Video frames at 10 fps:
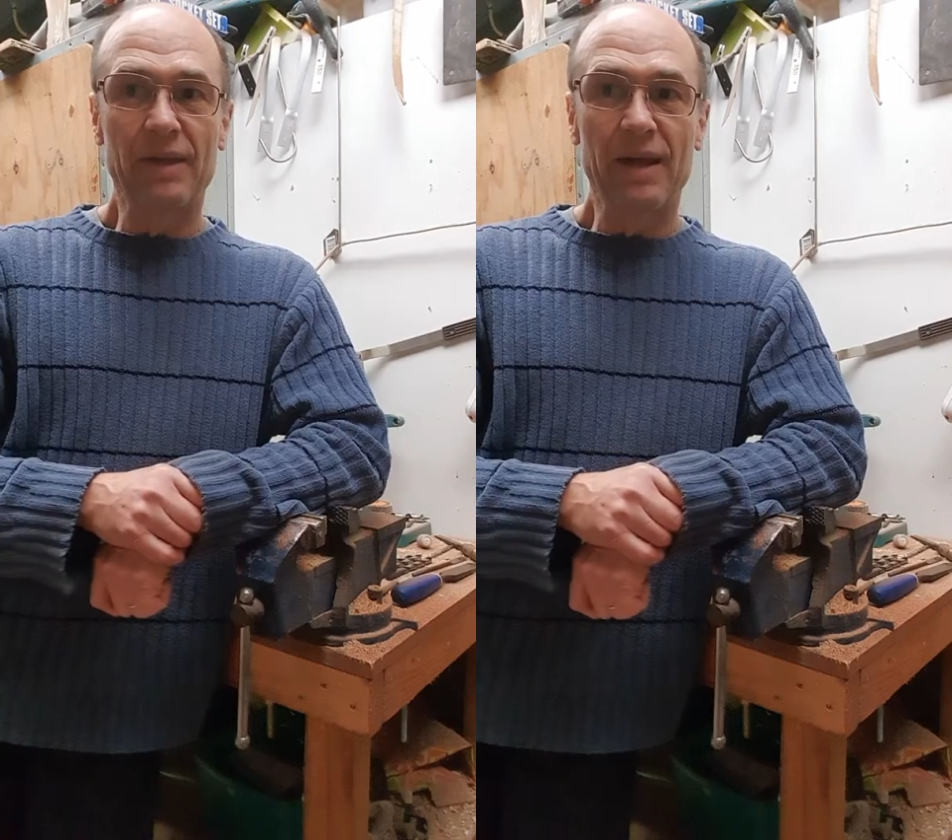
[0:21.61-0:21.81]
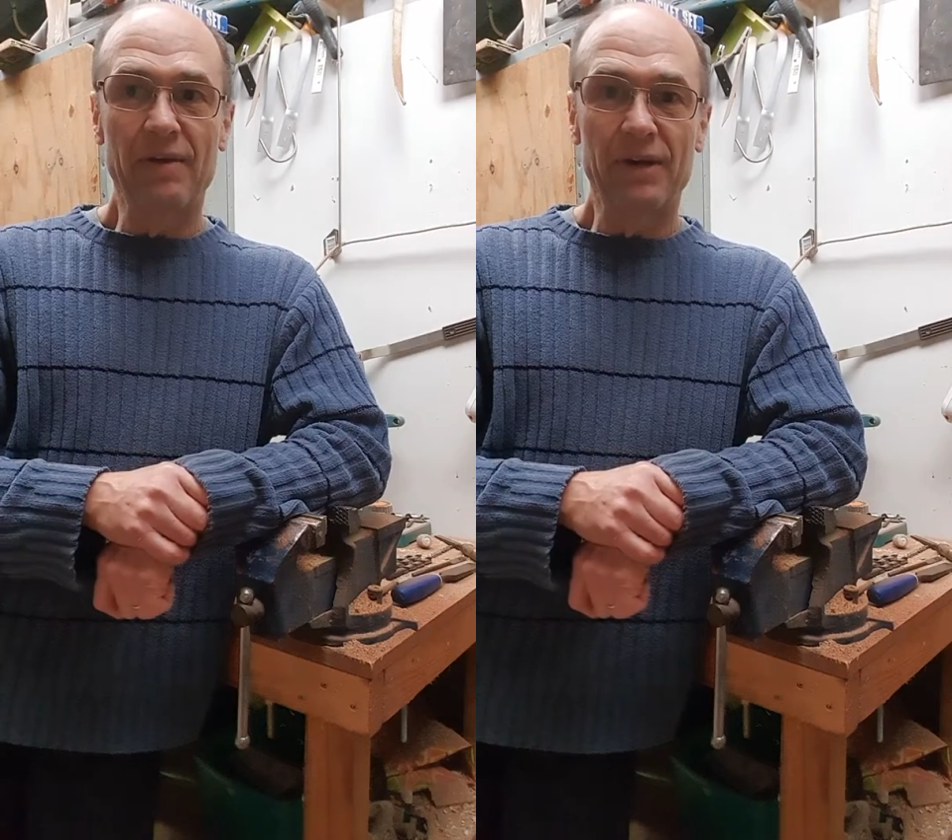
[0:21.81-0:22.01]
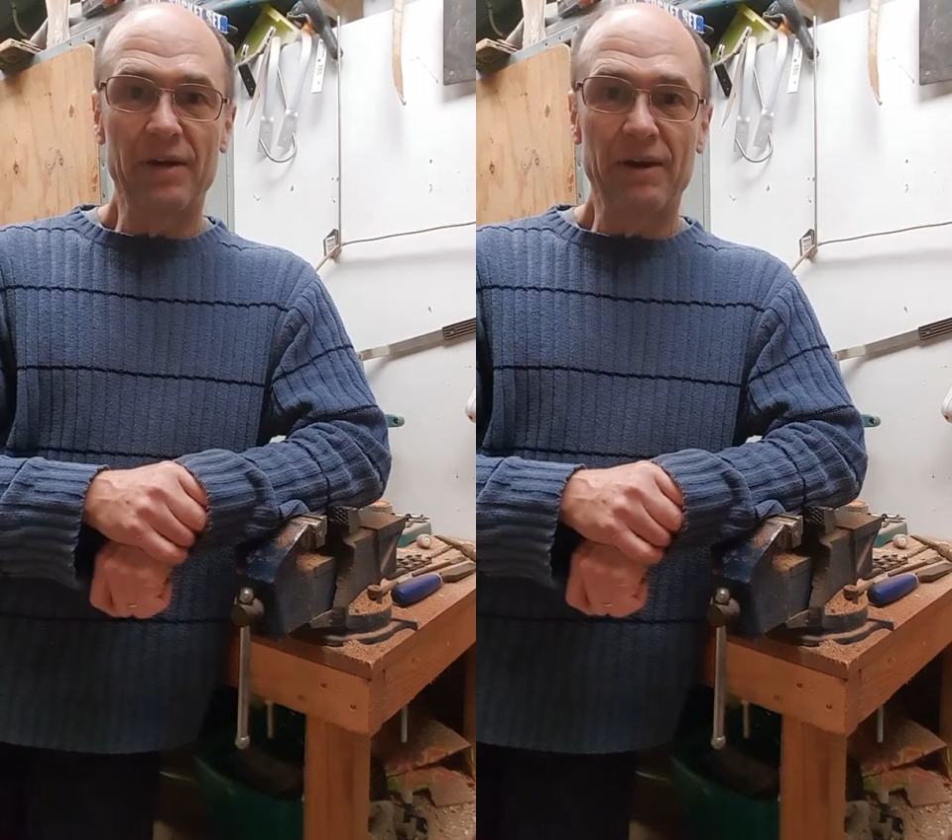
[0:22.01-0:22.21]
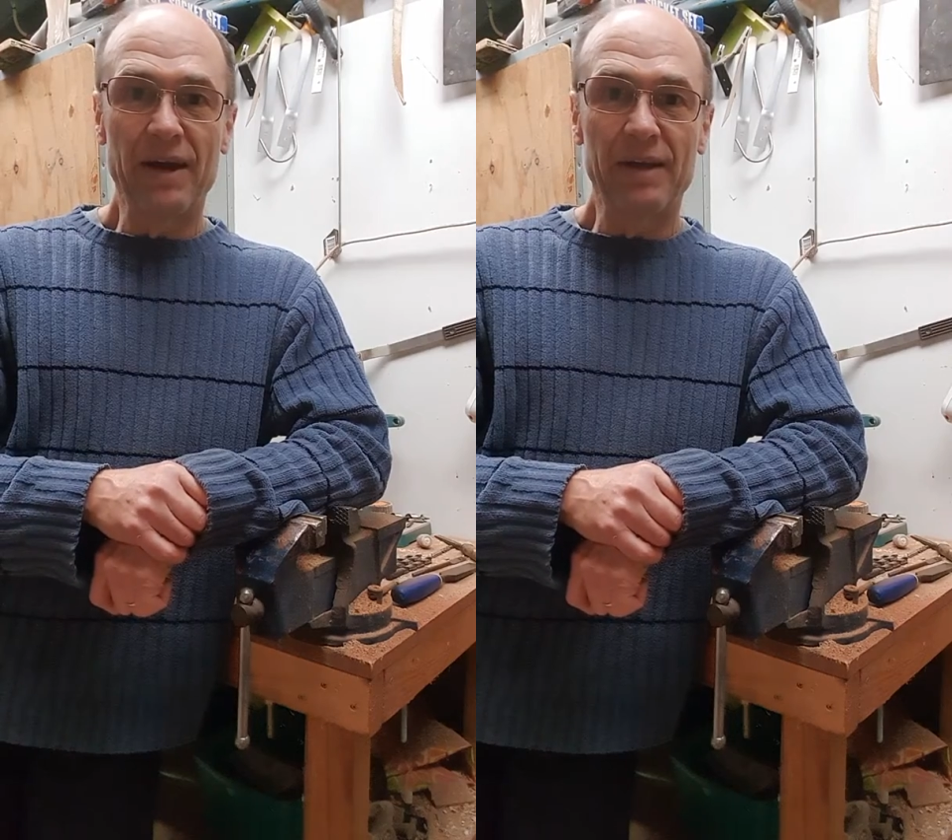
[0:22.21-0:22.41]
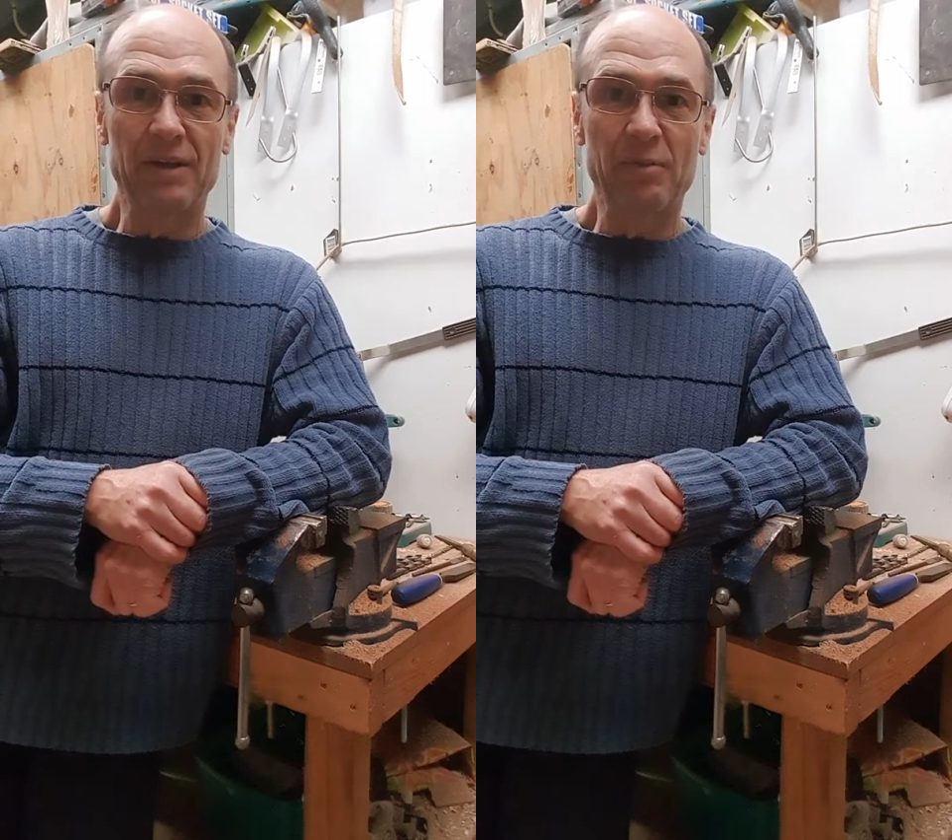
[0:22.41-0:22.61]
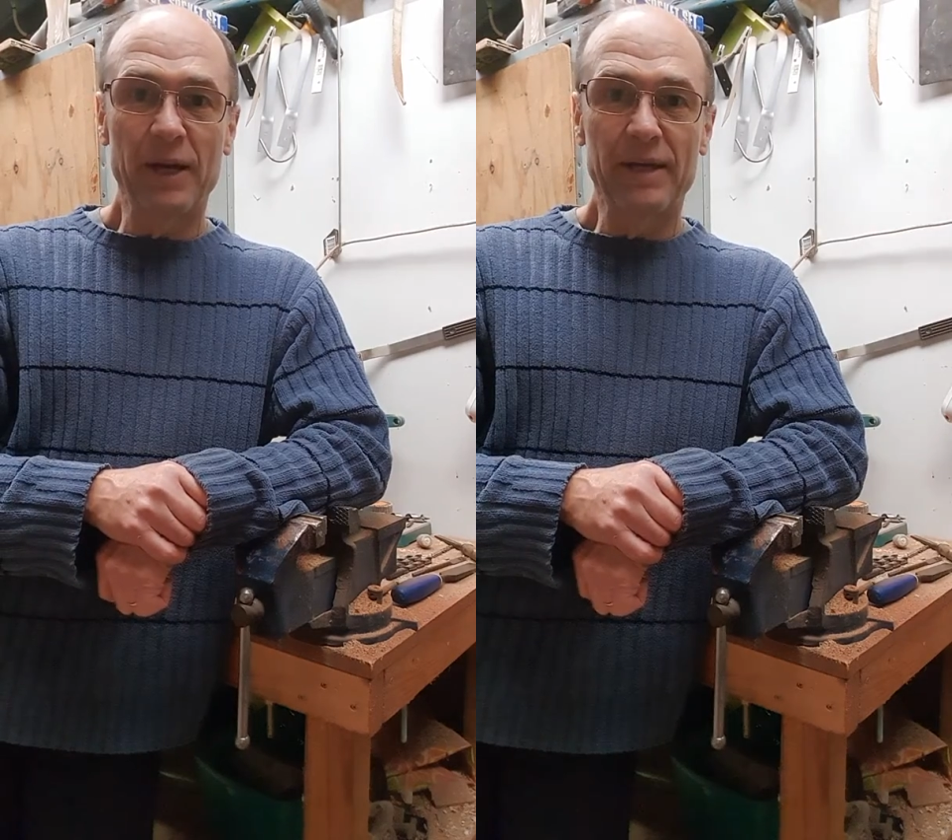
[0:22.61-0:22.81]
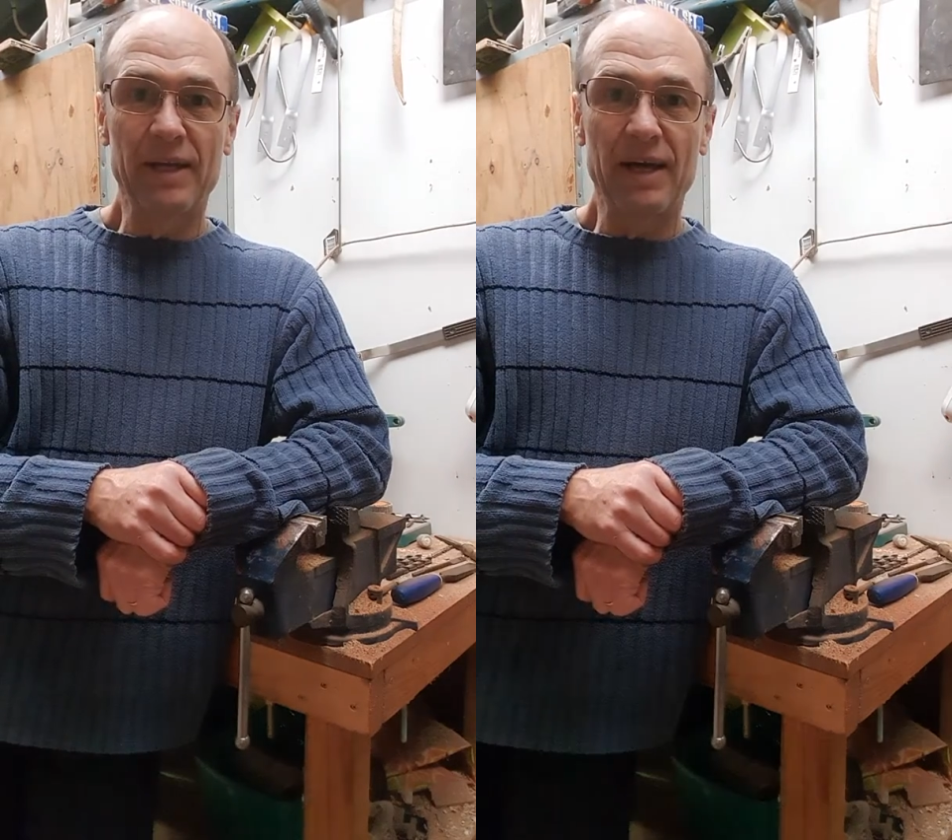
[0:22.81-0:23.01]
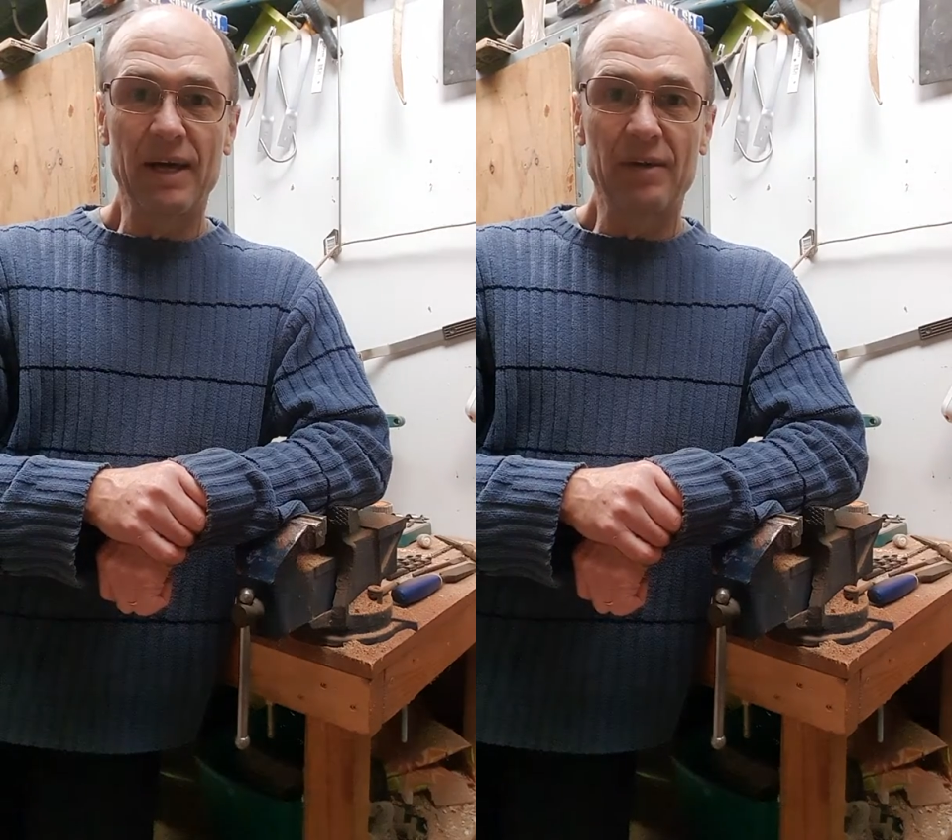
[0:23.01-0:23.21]
area I had in the
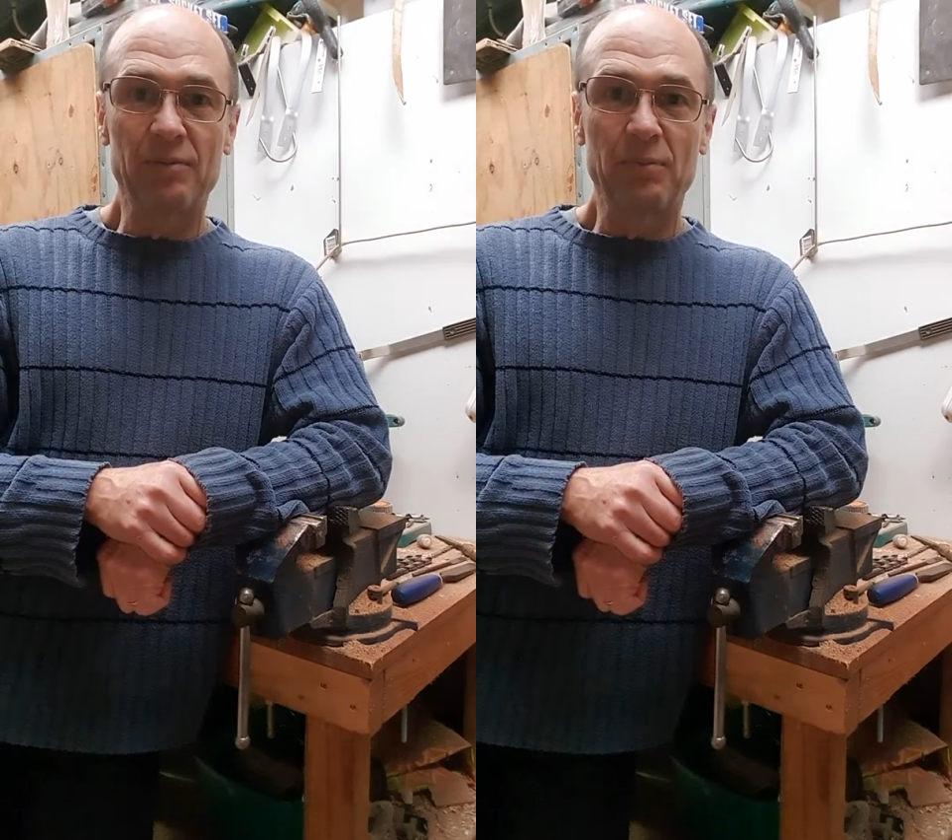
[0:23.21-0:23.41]
backyard,